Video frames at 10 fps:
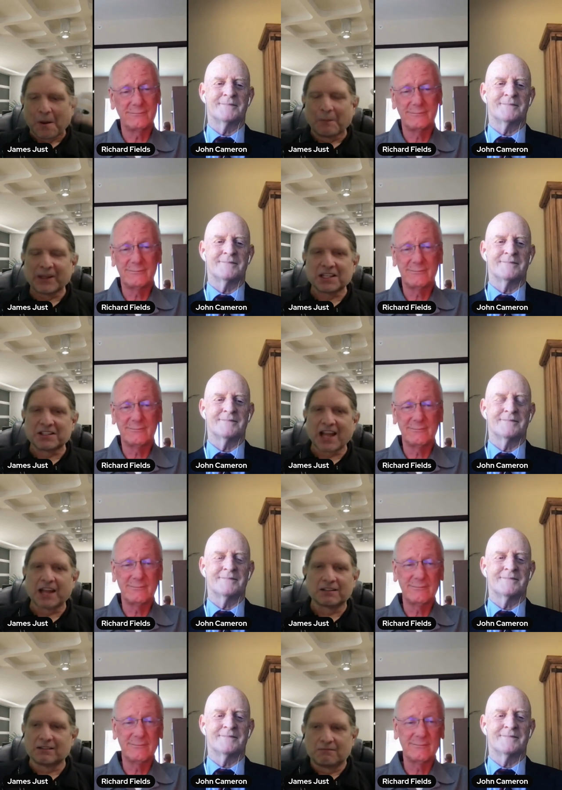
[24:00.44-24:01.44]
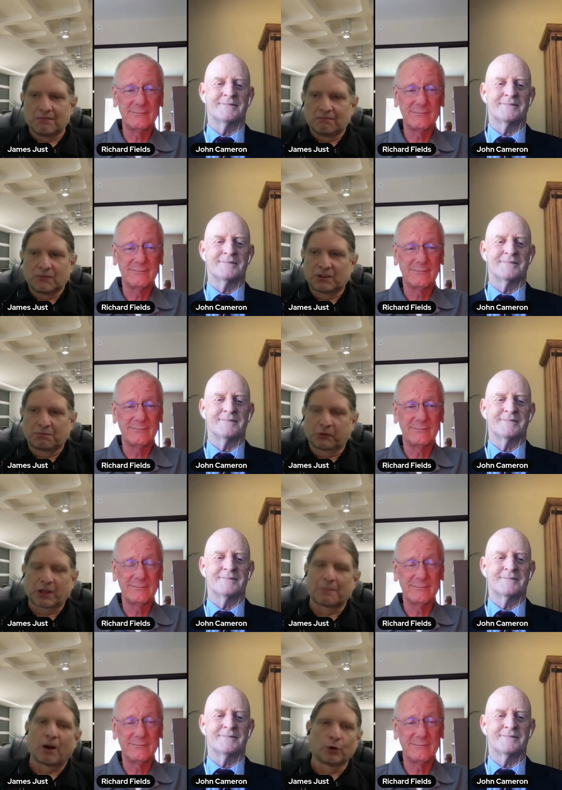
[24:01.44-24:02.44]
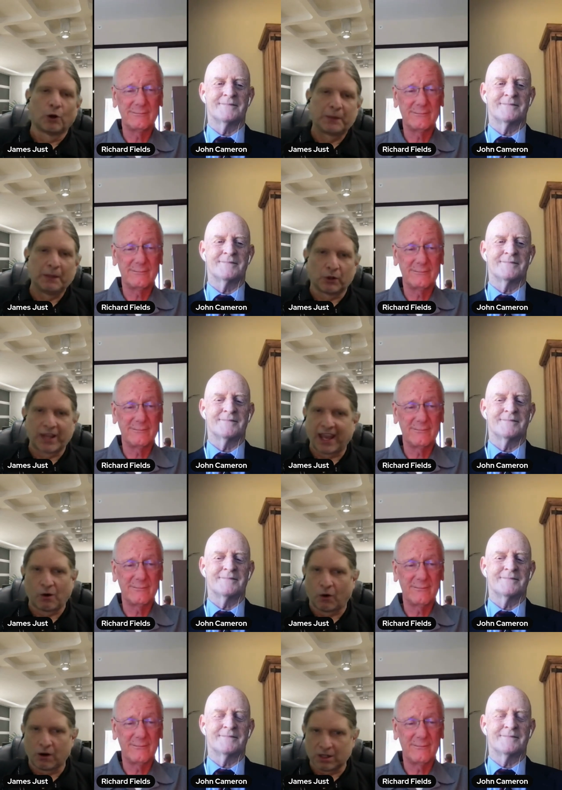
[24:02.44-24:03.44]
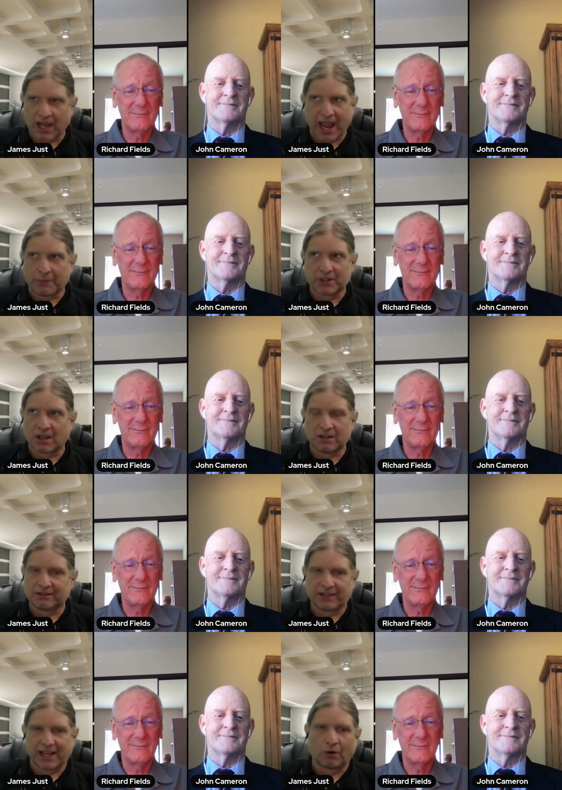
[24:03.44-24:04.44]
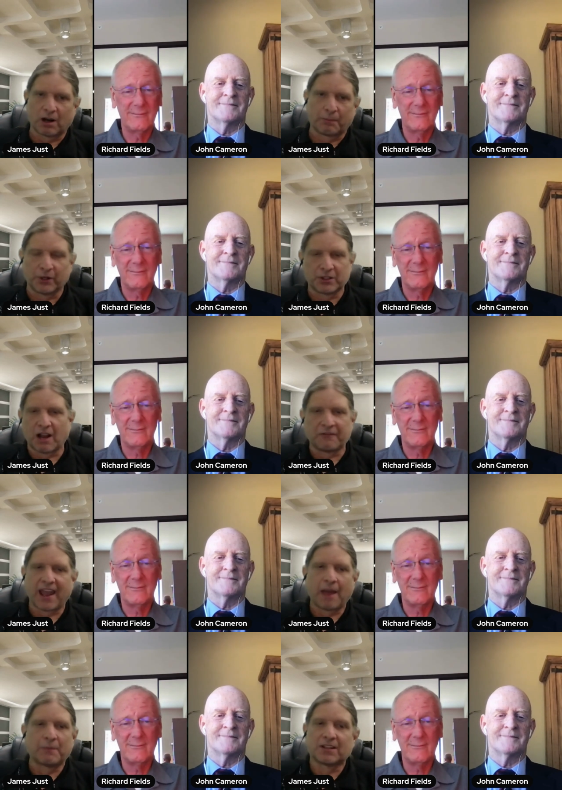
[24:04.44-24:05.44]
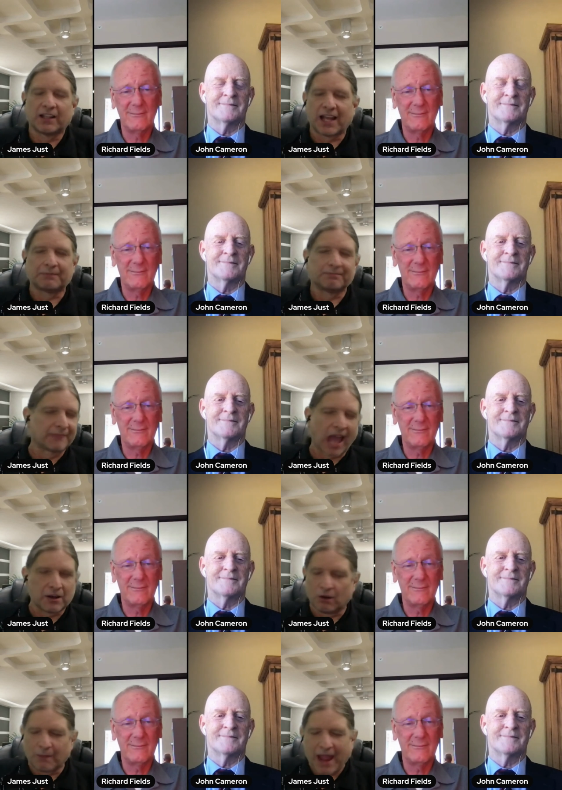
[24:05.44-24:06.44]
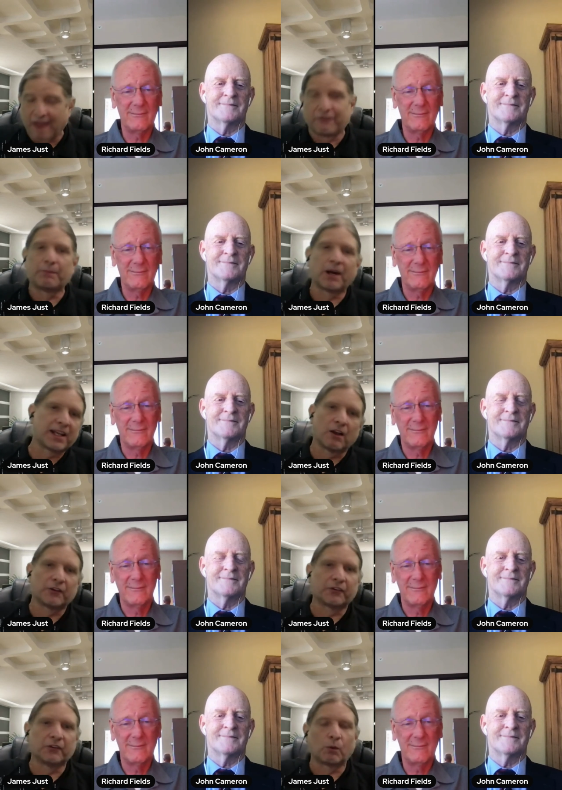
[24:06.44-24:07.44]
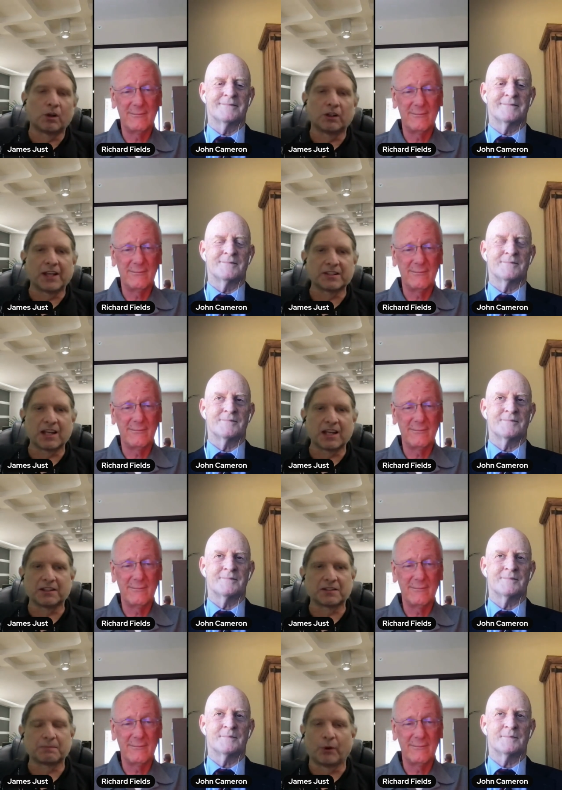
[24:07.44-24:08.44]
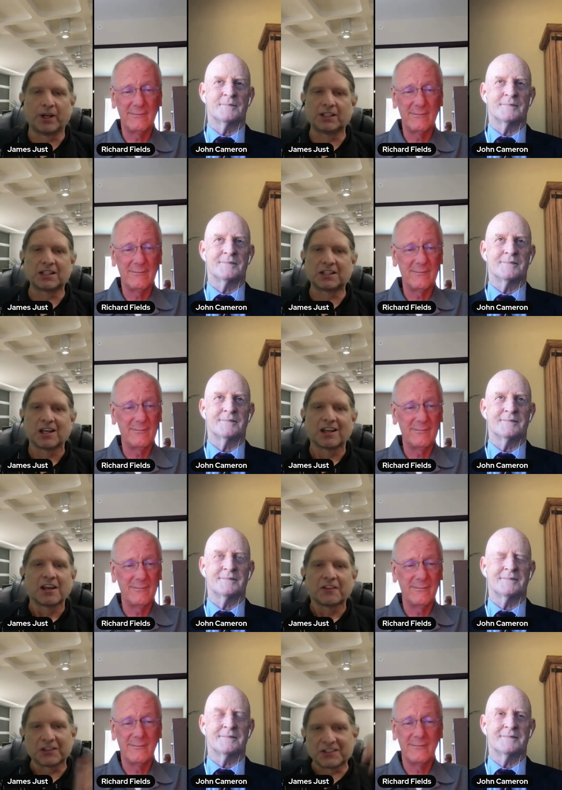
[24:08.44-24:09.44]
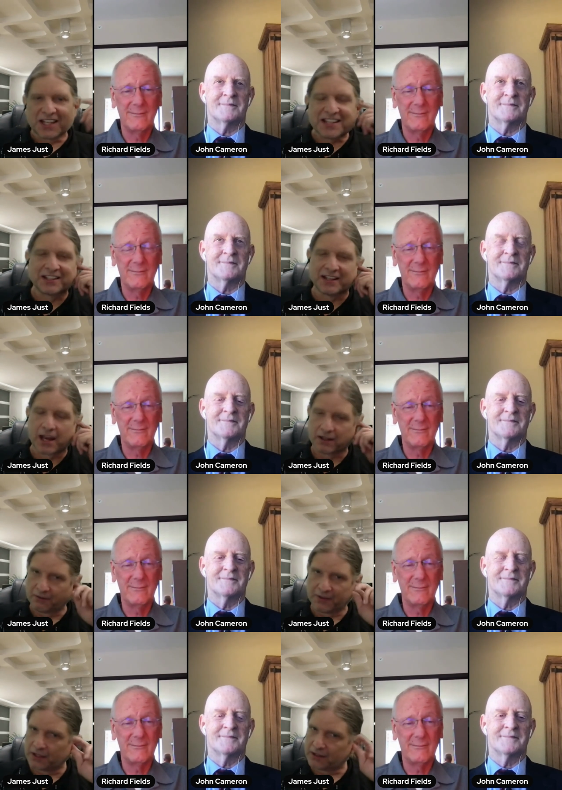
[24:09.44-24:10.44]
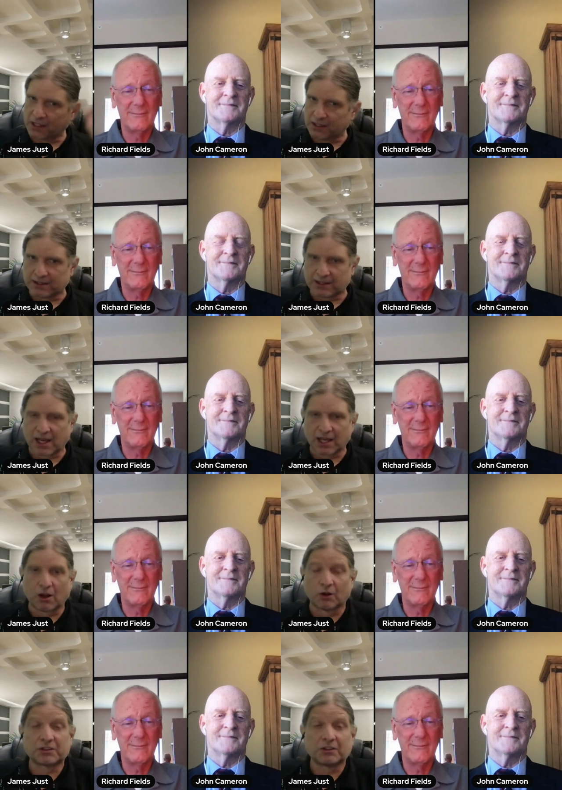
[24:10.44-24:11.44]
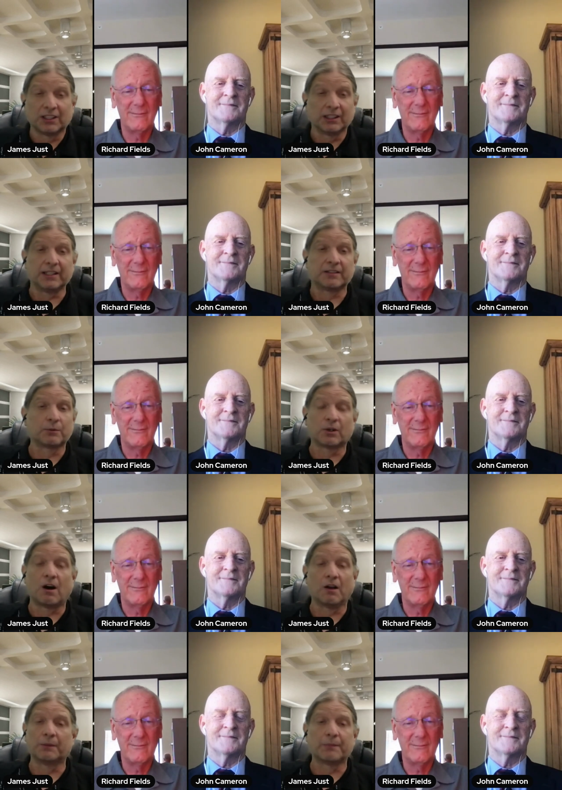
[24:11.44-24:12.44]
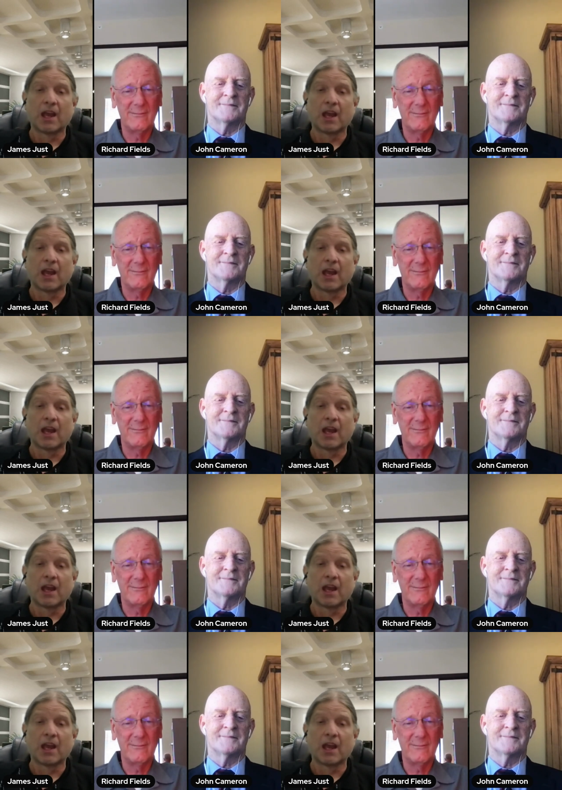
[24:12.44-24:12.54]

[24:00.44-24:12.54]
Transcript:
Speaker 1: But it's like somehow rural people can't order a Amazon can't order a printer off of Amazon like I don't know everybody else in the world has done at this point. This disconnect that these uh, coastal elites, we'll call them,